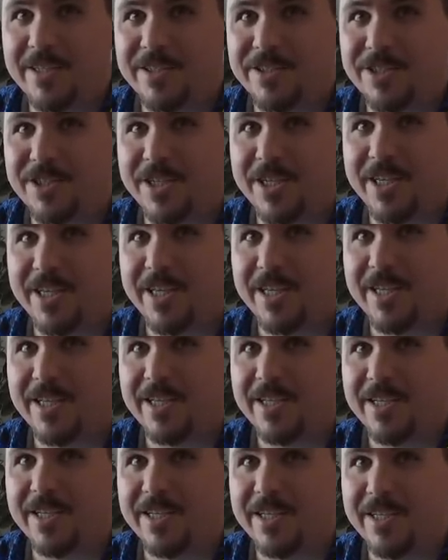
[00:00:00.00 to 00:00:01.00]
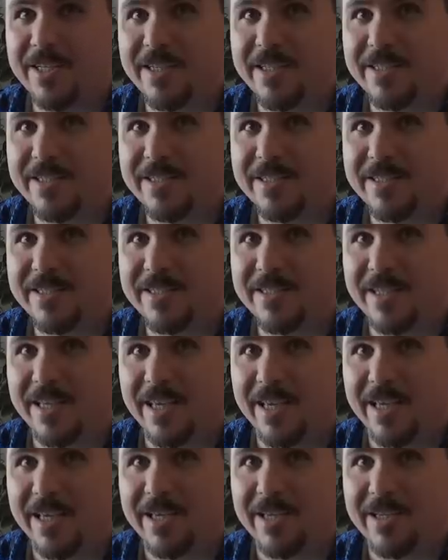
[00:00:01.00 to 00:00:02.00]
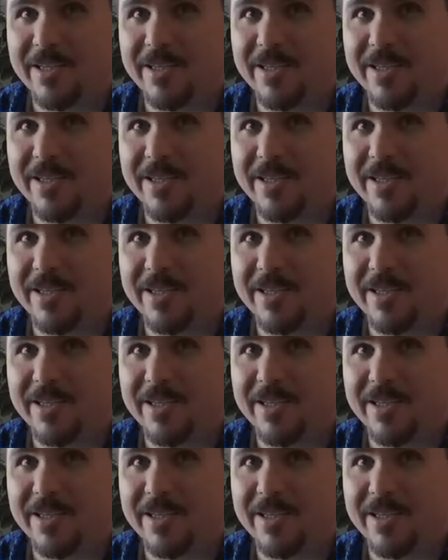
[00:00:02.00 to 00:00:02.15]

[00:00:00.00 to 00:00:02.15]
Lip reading: G, C.